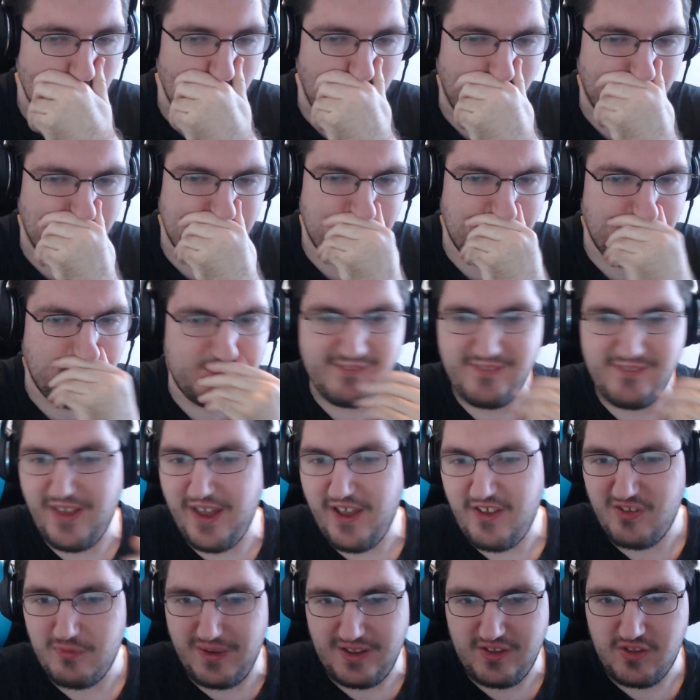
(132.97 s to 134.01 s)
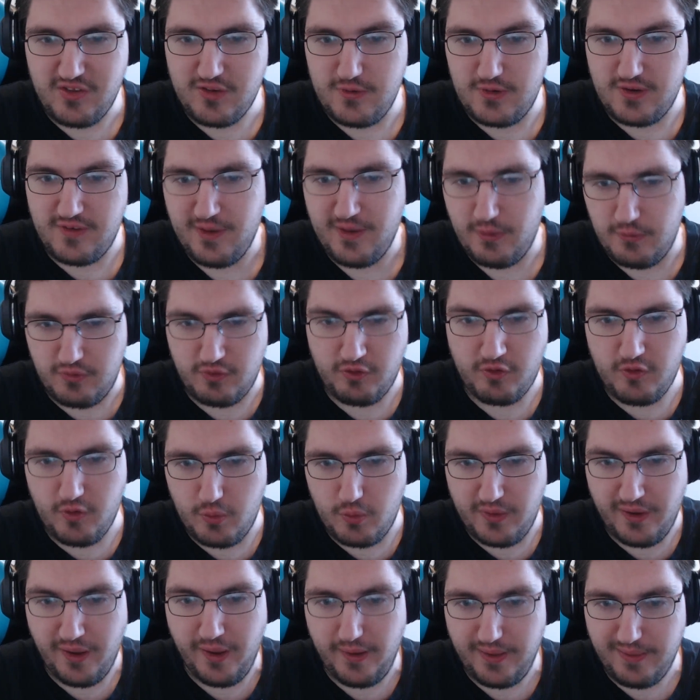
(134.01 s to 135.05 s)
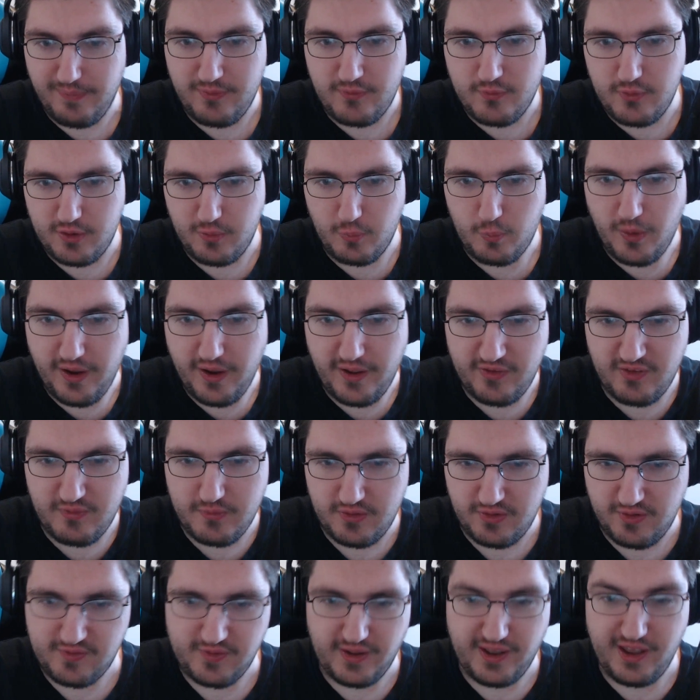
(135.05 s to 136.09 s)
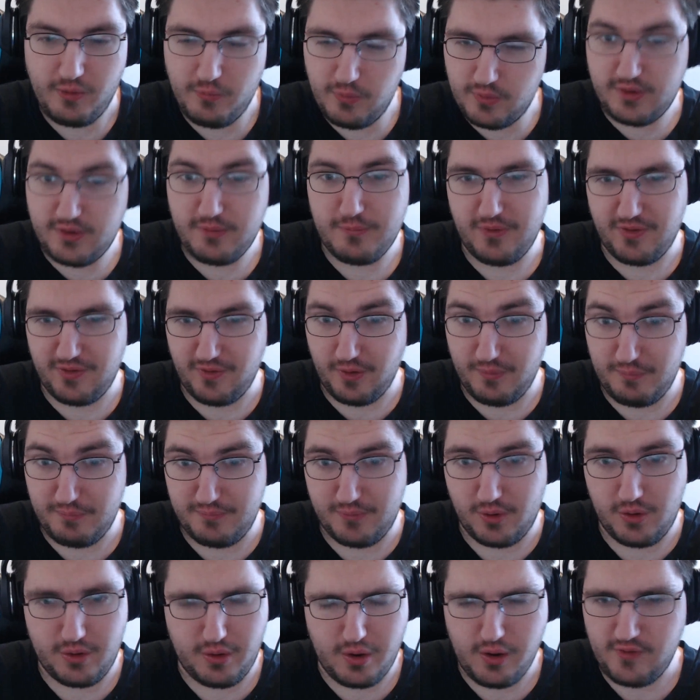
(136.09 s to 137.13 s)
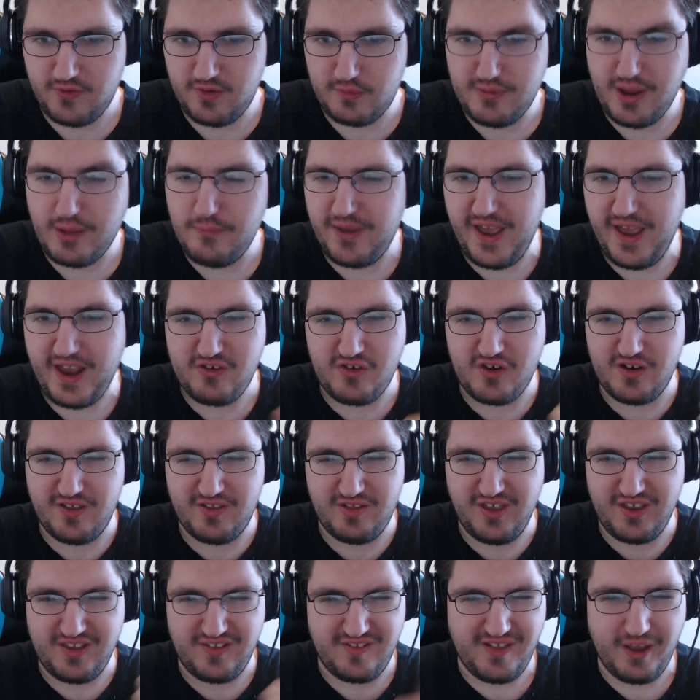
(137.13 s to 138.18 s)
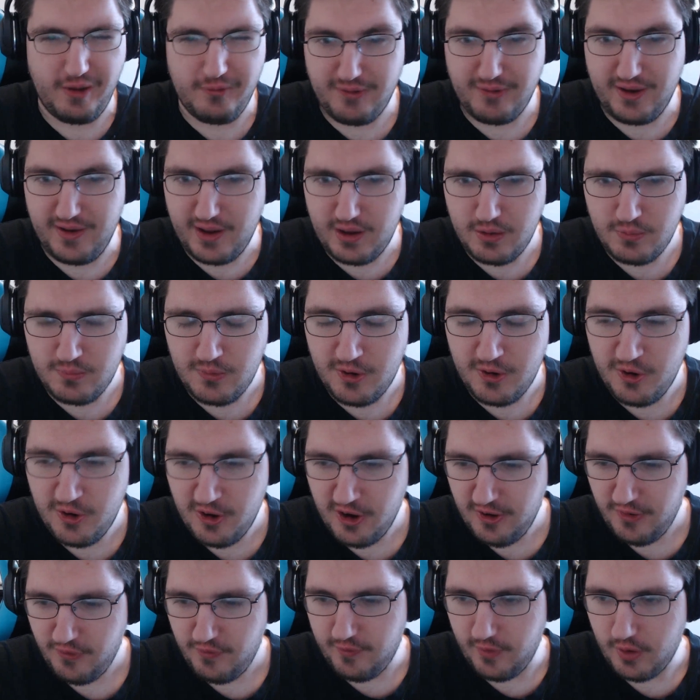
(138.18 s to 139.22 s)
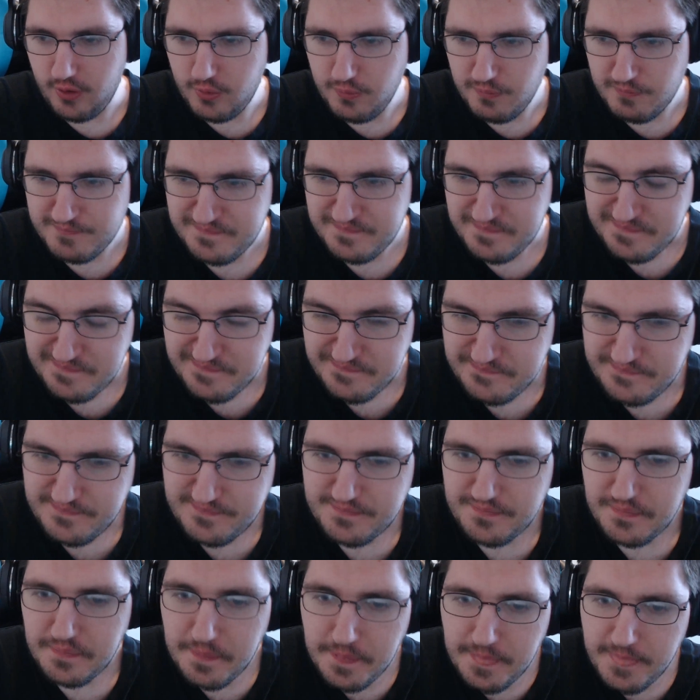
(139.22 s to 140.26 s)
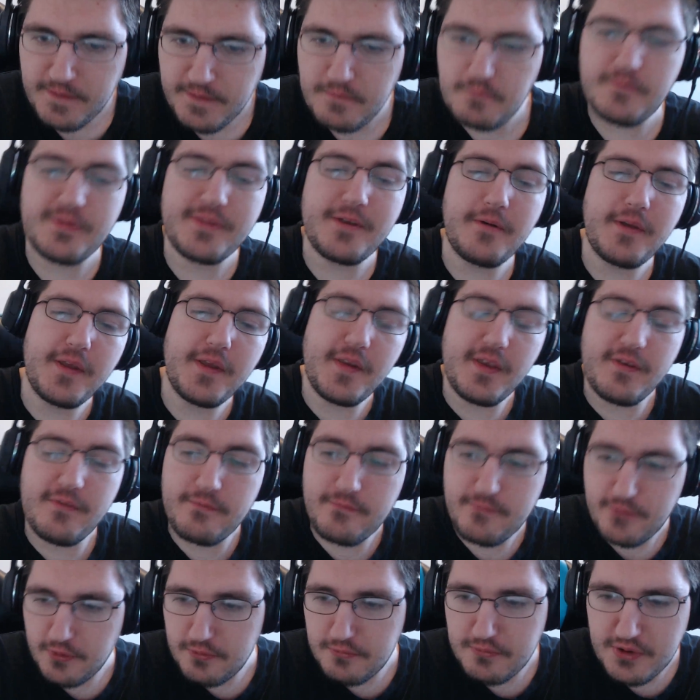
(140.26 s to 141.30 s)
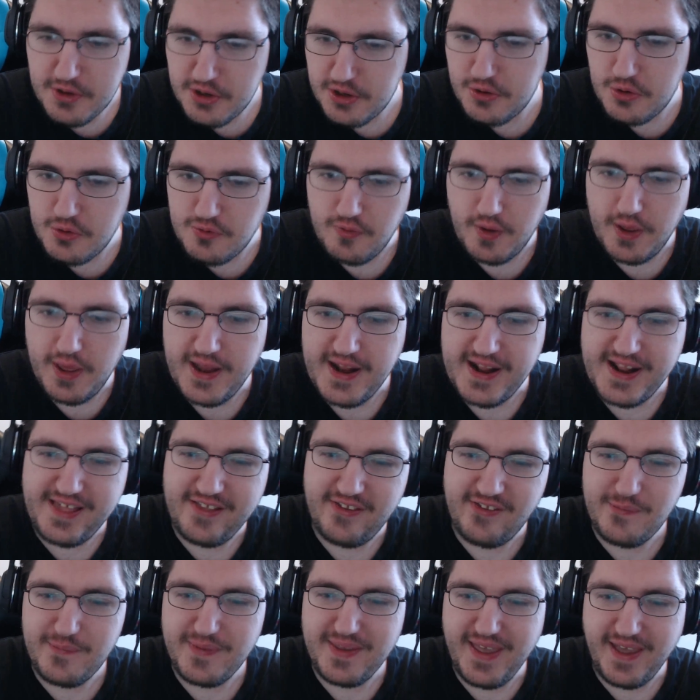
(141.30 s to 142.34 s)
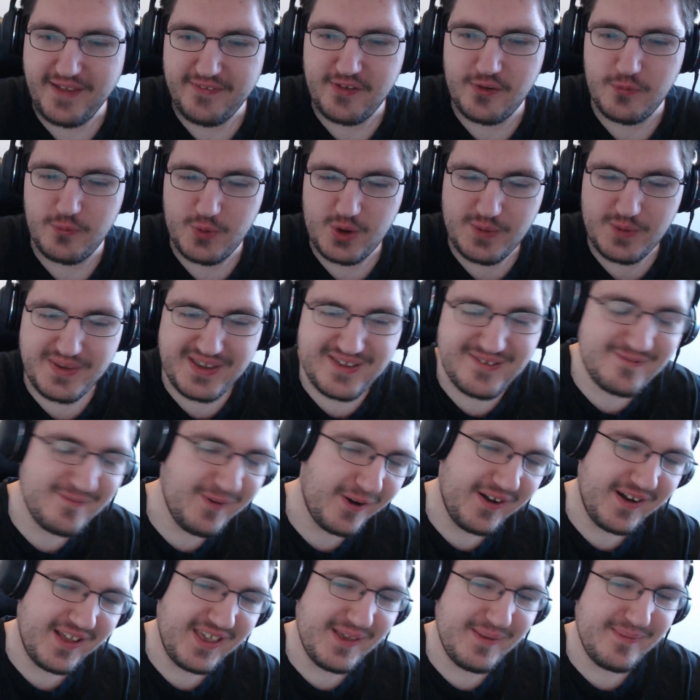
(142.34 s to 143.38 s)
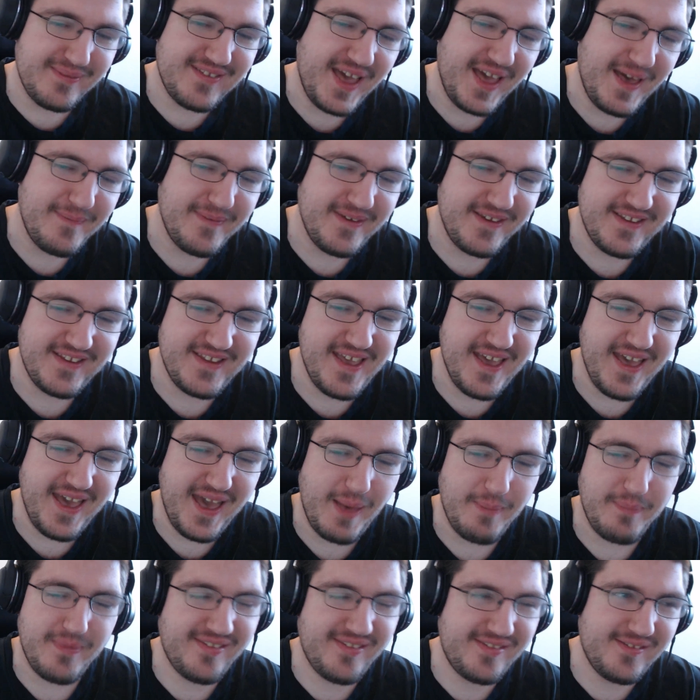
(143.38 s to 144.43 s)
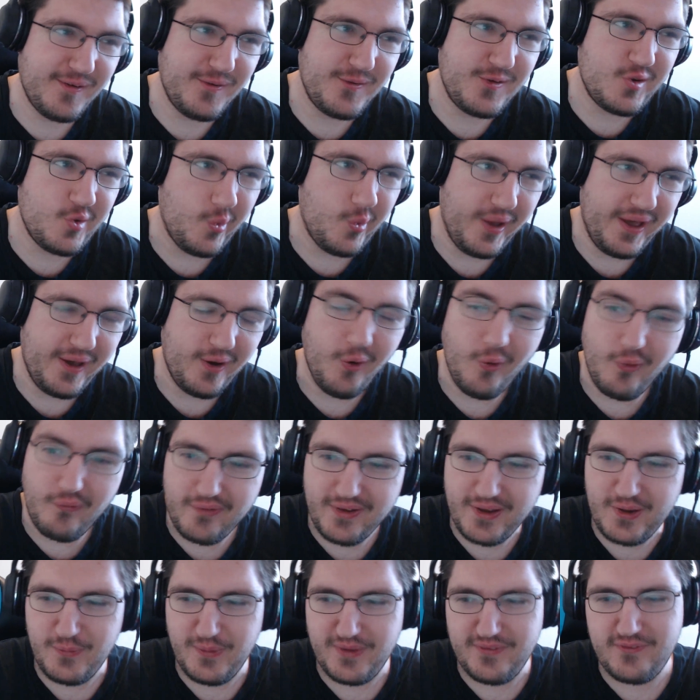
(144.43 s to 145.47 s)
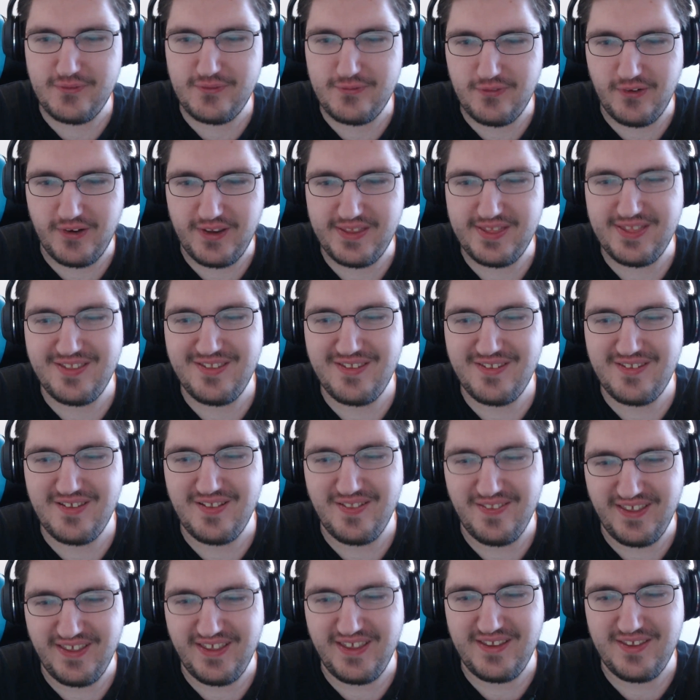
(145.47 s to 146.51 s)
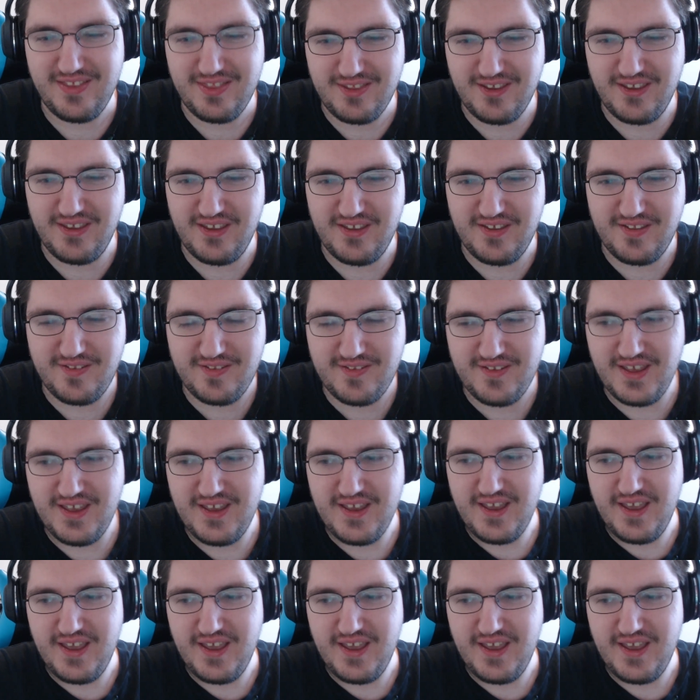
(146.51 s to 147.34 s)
I did that for last week too because I was so hyped for Watts versus I it was awesome. My reaction to take this out right now. So, without any further ado, let's react to RWBY Volume 7, episode 12, with friends like these.